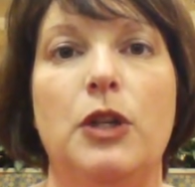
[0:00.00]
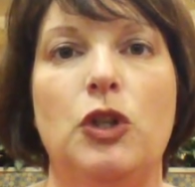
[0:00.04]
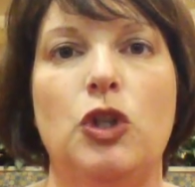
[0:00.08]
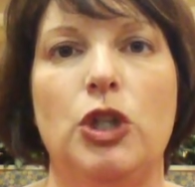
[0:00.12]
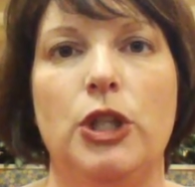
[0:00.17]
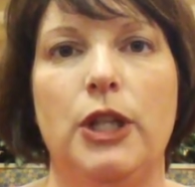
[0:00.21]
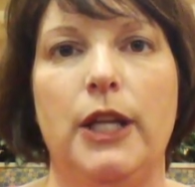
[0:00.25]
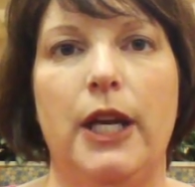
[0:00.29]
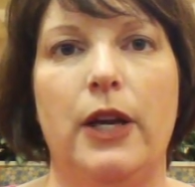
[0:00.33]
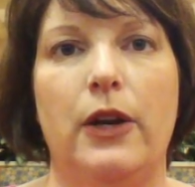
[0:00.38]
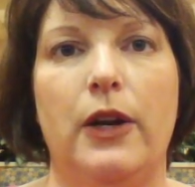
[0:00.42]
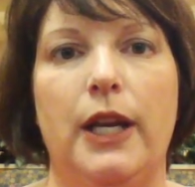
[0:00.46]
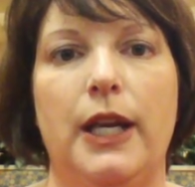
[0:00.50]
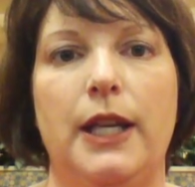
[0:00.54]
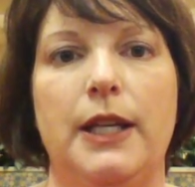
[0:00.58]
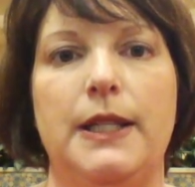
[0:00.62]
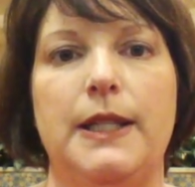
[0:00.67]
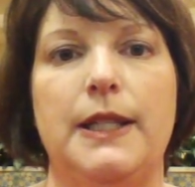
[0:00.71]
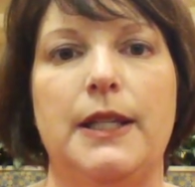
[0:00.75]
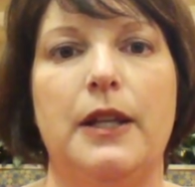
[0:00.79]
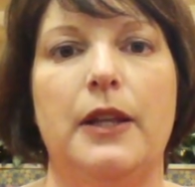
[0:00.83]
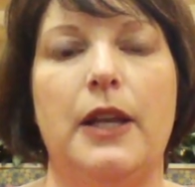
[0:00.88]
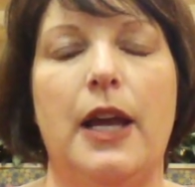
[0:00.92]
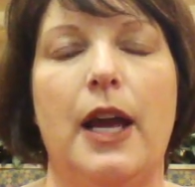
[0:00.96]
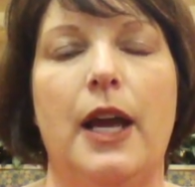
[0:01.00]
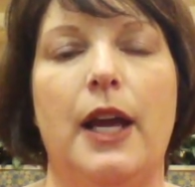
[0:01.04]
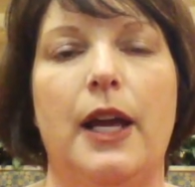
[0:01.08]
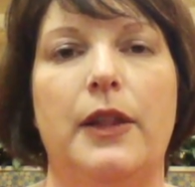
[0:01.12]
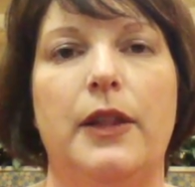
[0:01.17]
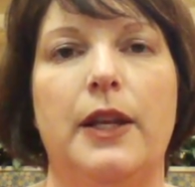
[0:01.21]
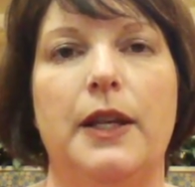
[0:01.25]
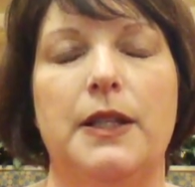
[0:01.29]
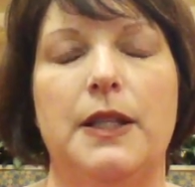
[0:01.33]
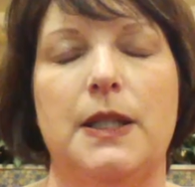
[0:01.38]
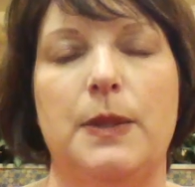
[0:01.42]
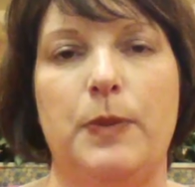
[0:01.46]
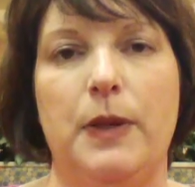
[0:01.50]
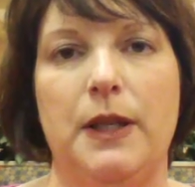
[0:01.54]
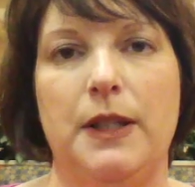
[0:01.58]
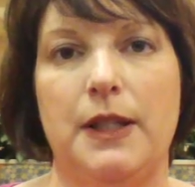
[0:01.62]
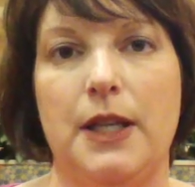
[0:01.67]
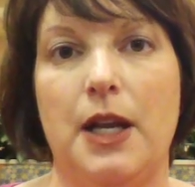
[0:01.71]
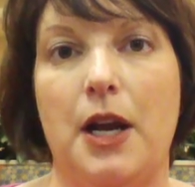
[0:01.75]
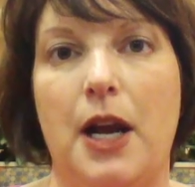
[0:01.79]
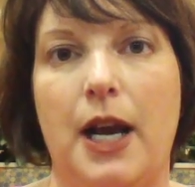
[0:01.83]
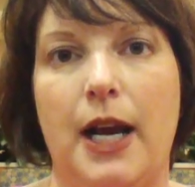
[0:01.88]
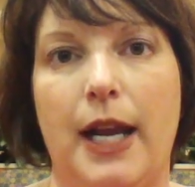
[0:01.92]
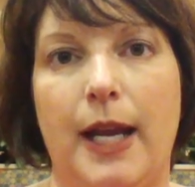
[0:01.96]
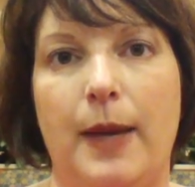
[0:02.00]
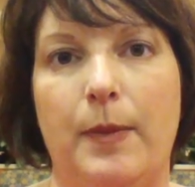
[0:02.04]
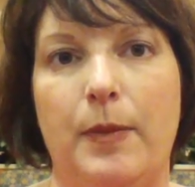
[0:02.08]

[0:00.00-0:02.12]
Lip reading: missionaries that spent